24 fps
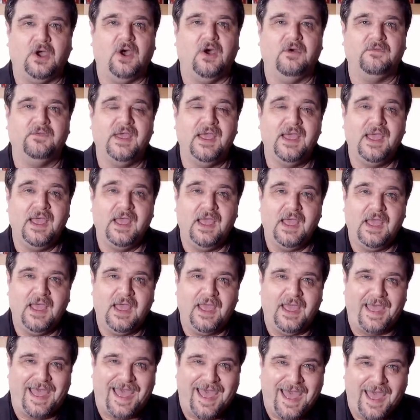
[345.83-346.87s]
of
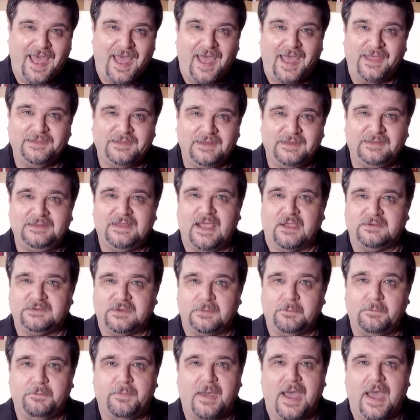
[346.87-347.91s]

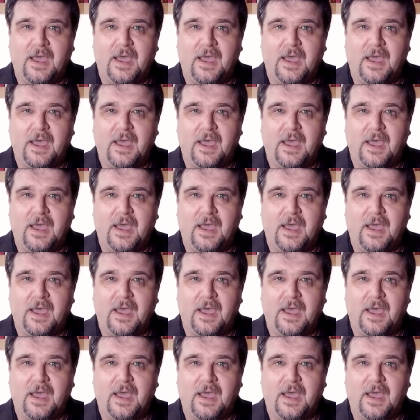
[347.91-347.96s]
100,000